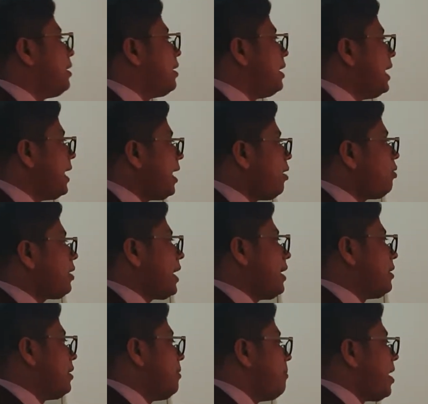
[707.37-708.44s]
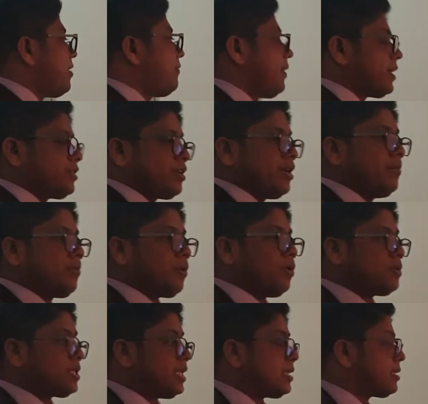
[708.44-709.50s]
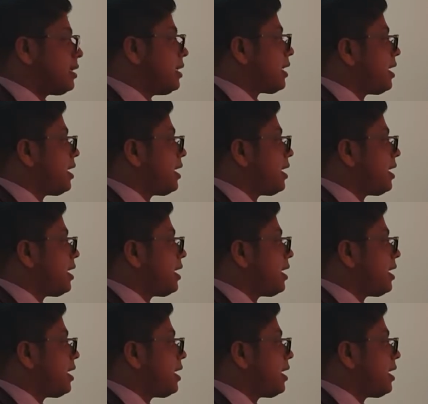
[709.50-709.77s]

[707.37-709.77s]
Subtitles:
layout and the manufacturing process